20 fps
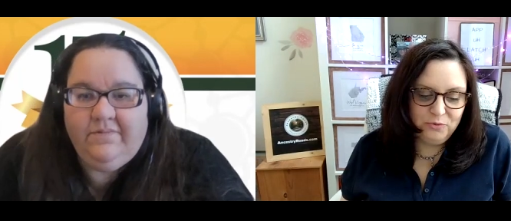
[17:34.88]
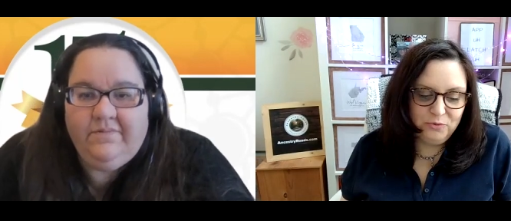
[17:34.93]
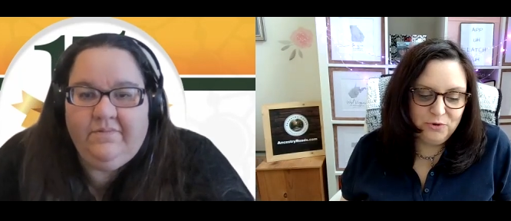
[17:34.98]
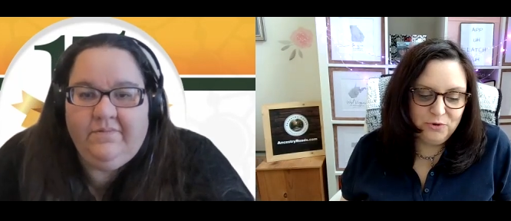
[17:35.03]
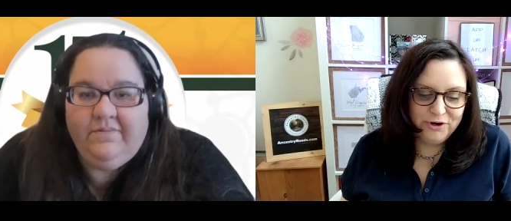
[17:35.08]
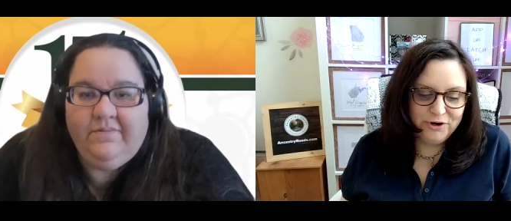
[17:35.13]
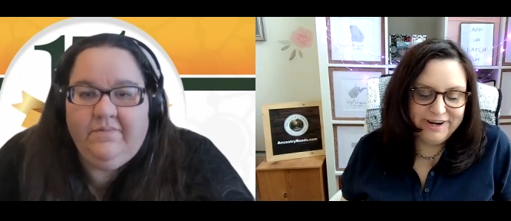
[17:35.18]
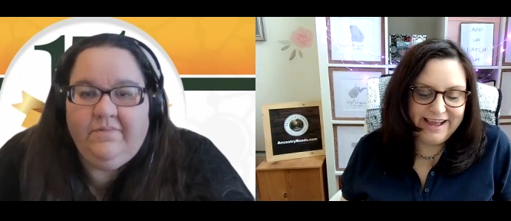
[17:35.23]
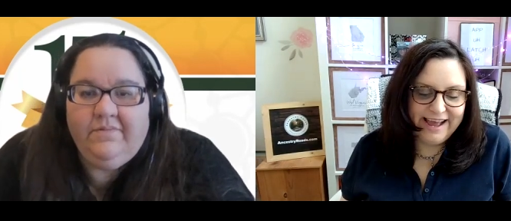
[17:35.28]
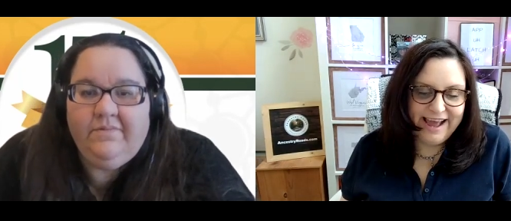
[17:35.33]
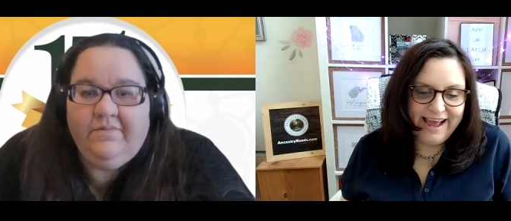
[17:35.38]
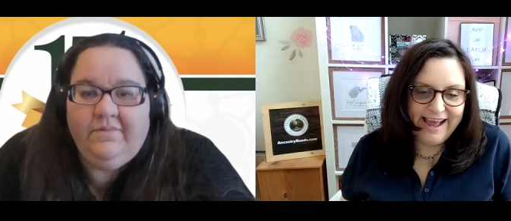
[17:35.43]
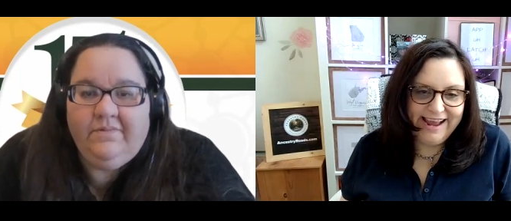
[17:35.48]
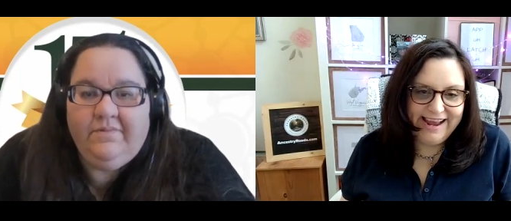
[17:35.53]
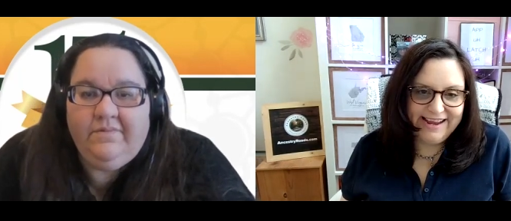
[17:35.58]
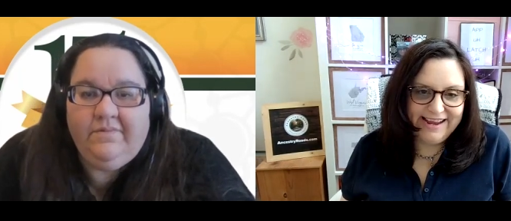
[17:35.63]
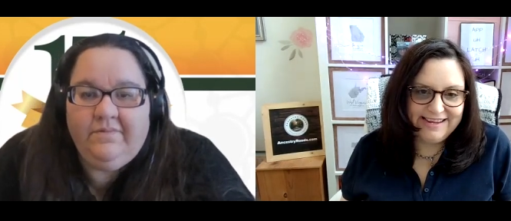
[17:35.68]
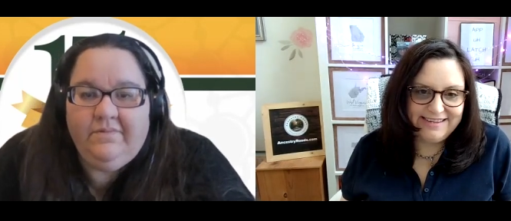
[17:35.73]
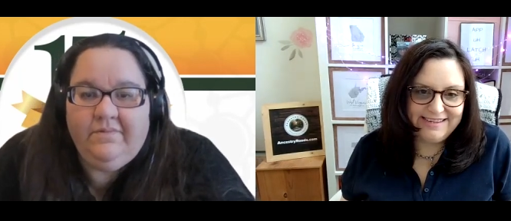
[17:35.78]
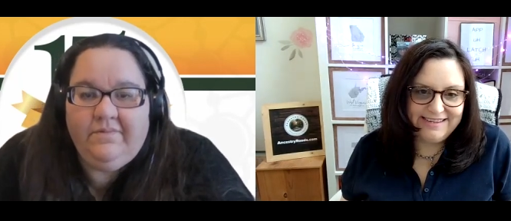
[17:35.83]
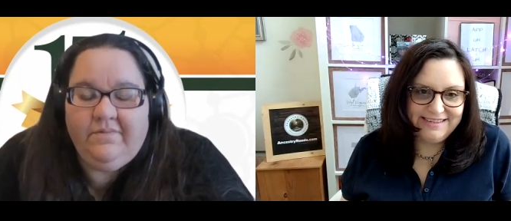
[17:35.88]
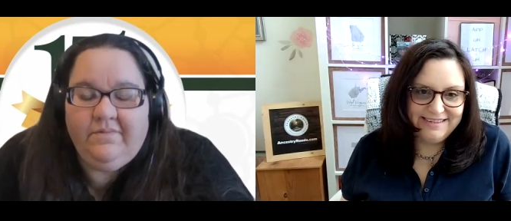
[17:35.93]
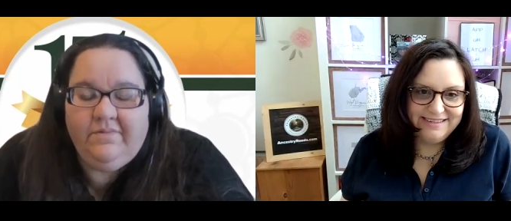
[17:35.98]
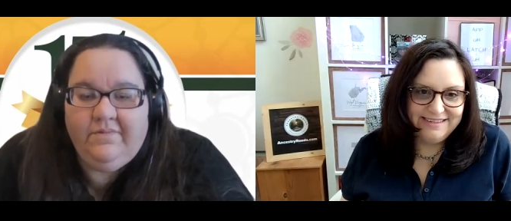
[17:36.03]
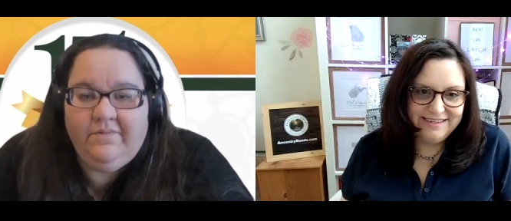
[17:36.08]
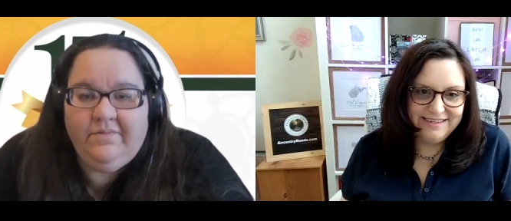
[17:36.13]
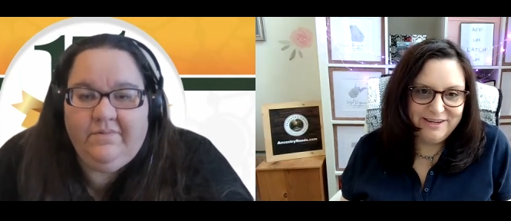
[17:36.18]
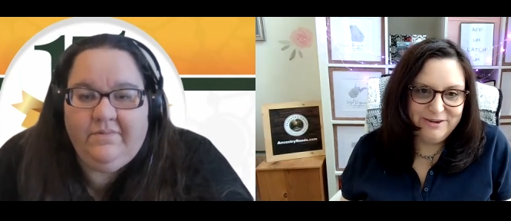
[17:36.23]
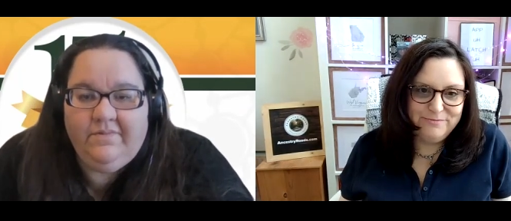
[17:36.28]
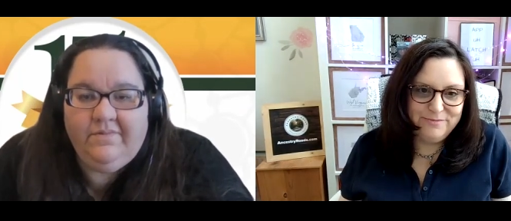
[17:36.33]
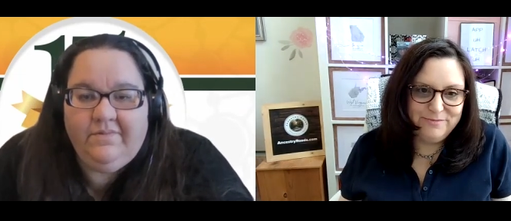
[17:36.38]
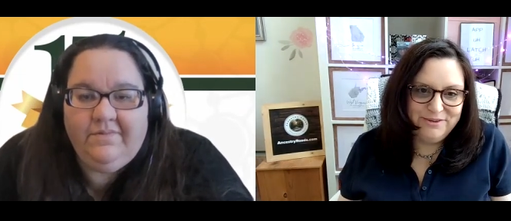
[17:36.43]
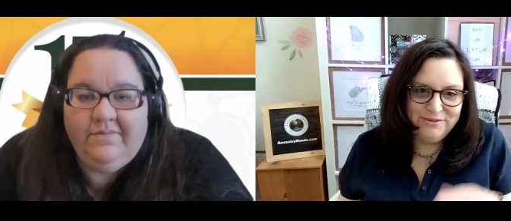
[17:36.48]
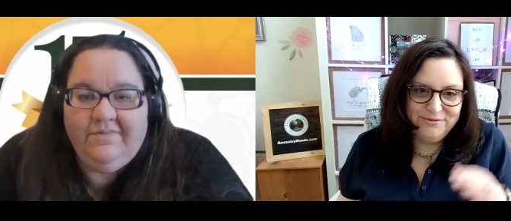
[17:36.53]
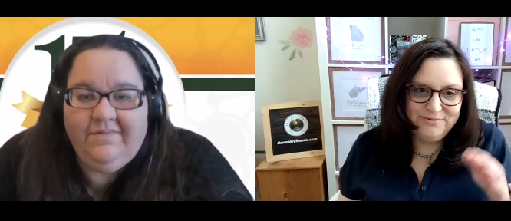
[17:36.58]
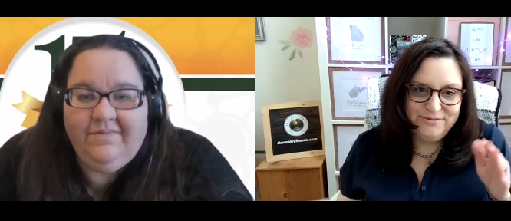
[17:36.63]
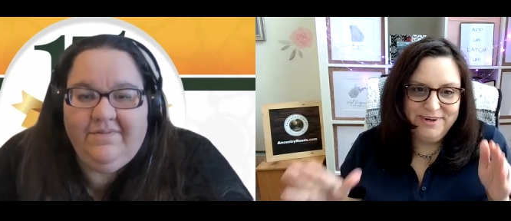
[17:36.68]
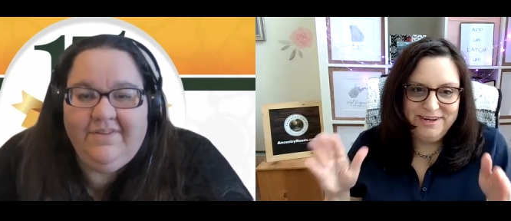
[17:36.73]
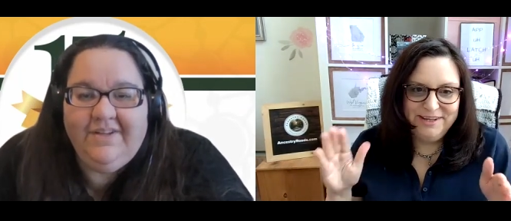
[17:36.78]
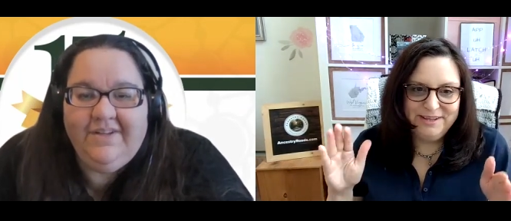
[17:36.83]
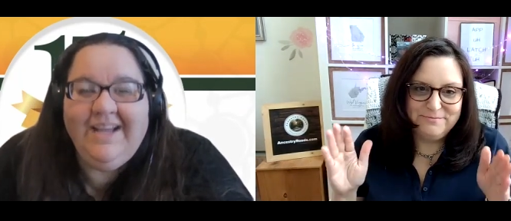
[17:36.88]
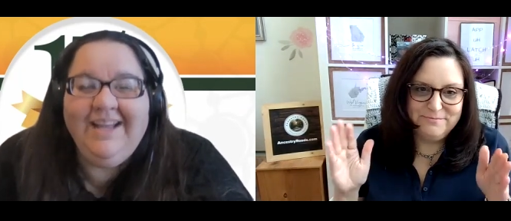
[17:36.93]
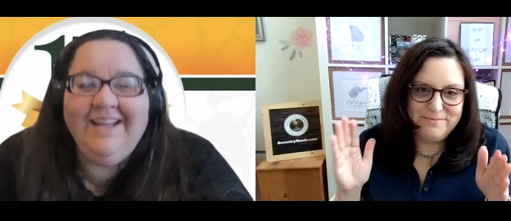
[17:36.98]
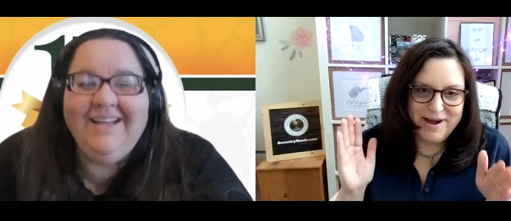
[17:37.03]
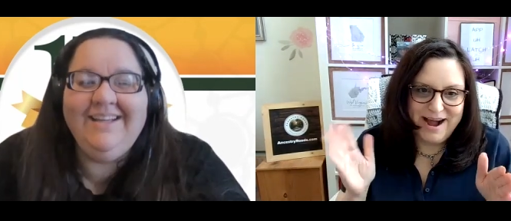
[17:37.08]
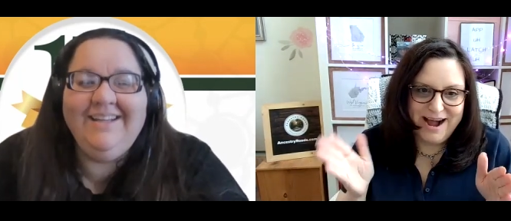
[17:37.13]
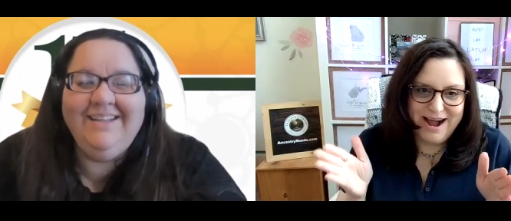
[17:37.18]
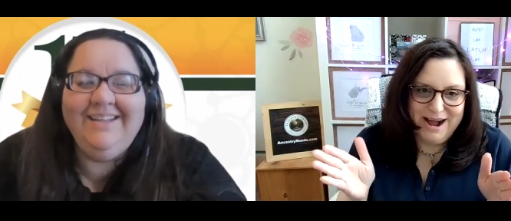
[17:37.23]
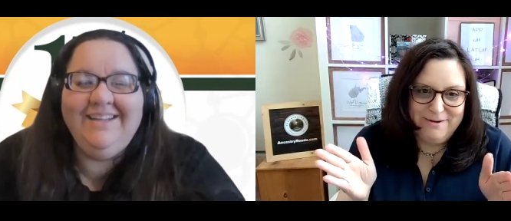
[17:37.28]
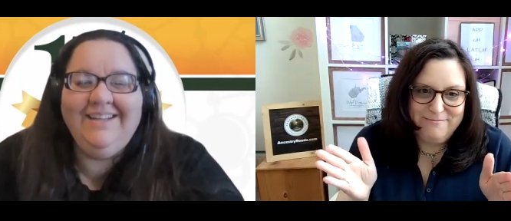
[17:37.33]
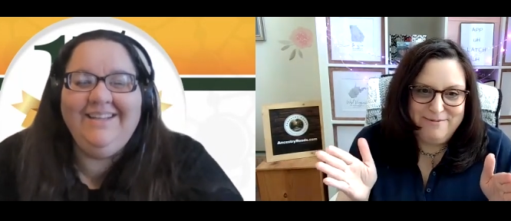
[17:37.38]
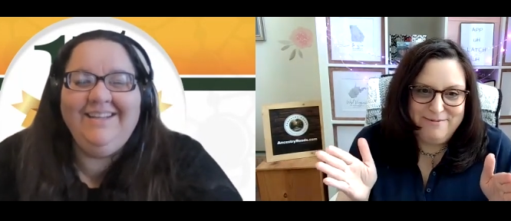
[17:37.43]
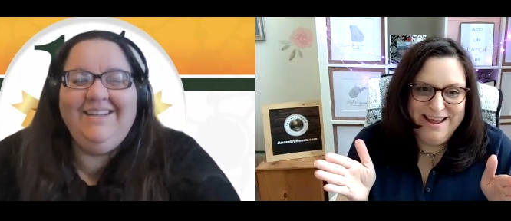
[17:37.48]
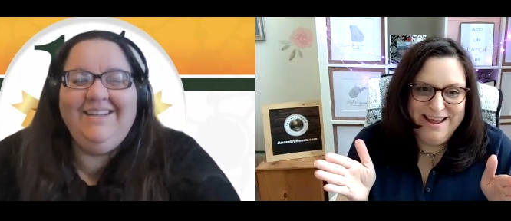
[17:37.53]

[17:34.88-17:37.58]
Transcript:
Speaker 1: the word and in between the mom